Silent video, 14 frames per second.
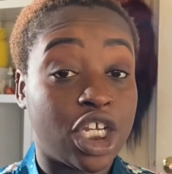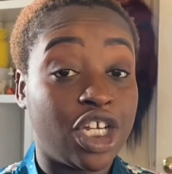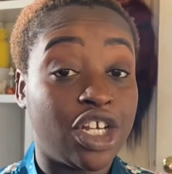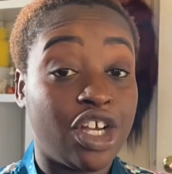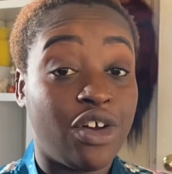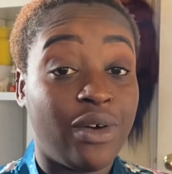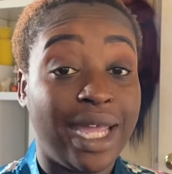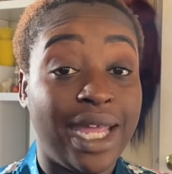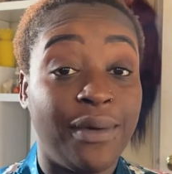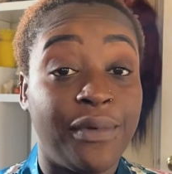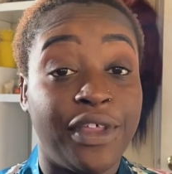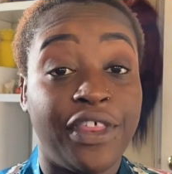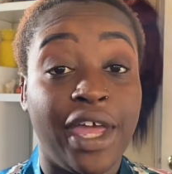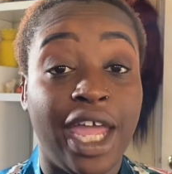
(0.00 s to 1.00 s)
go in
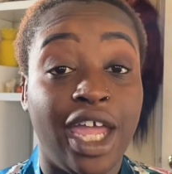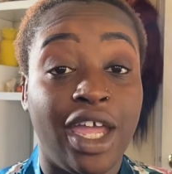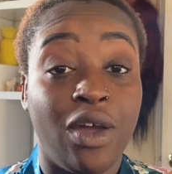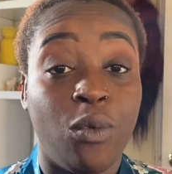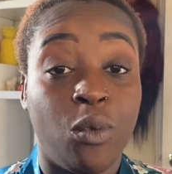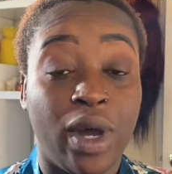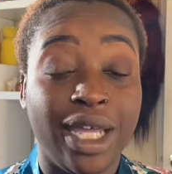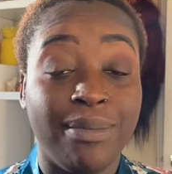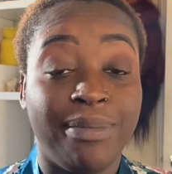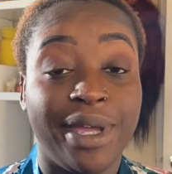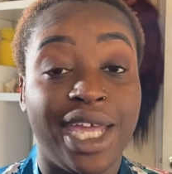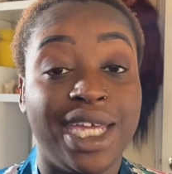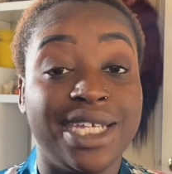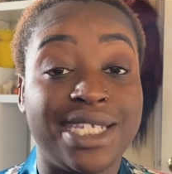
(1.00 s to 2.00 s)
with a white
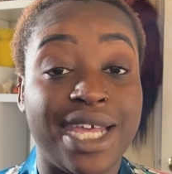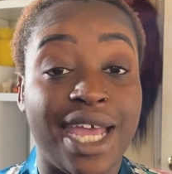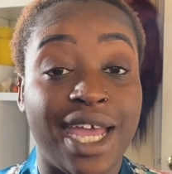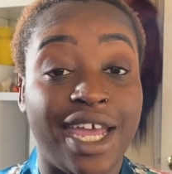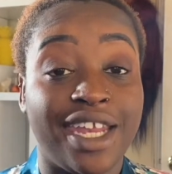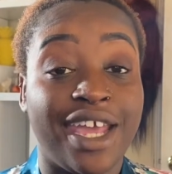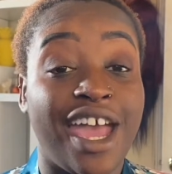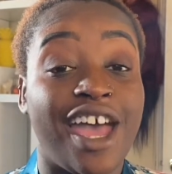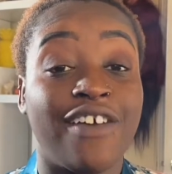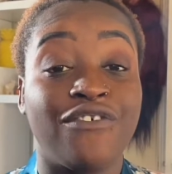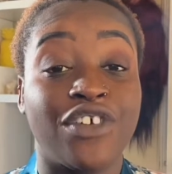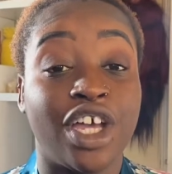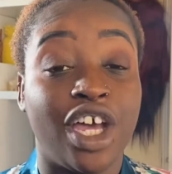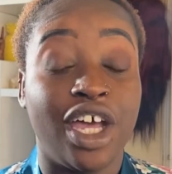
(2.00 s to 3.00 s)
base and
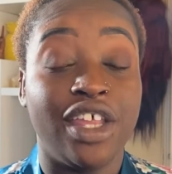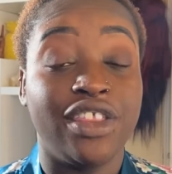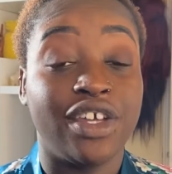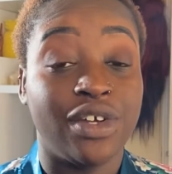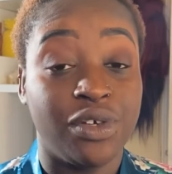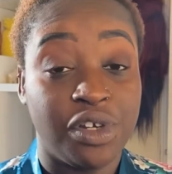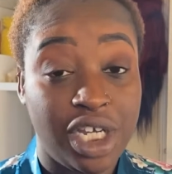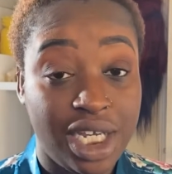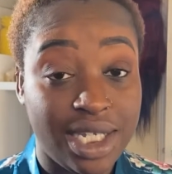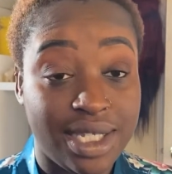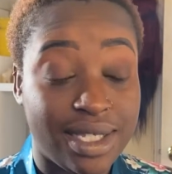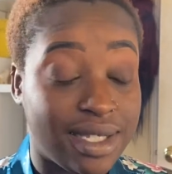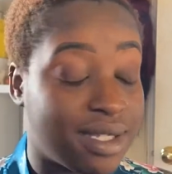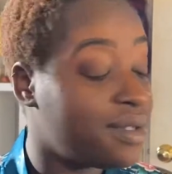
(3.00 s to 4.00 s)
half cut the crease.